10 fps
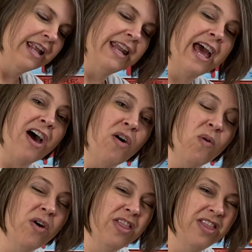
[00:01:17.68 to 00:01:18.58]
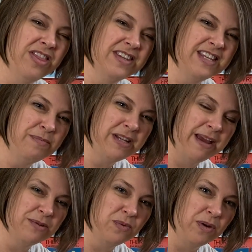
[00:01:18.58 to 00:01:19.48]
Now,
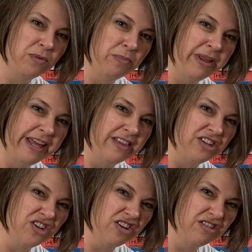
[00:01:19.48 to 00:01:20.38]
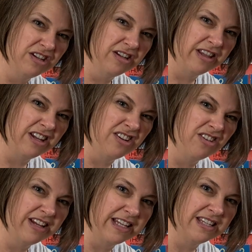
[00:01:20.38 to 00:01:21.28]
sometimes when we play in the dirt and the
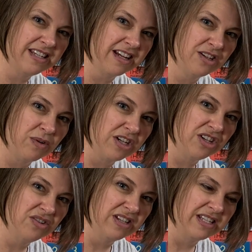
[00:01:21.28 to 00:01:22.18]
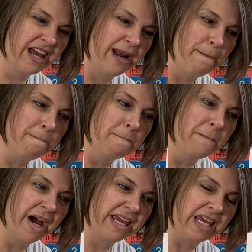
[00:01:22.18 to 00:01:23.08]
dirt gets stuck to our shoes, it's kind of
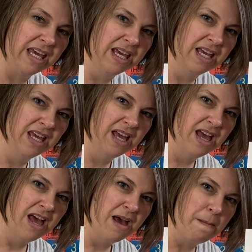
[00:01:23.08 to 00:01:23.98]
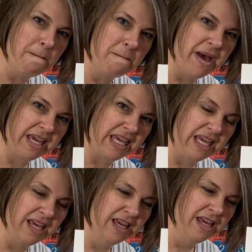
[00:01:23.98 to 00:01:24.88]
mucky.
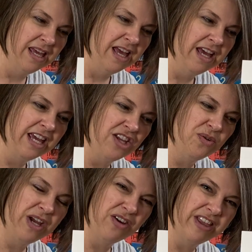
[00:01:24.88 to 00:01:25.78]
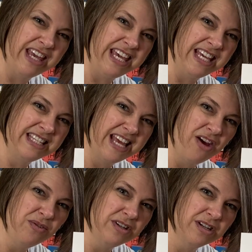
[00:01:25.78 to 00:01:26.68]
Mucky. Can you hear the E
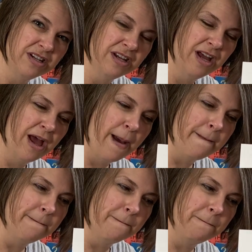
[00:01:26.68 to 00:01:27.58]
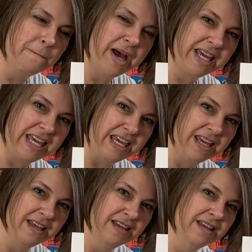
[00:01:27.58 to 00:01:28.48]
sound? Mucky.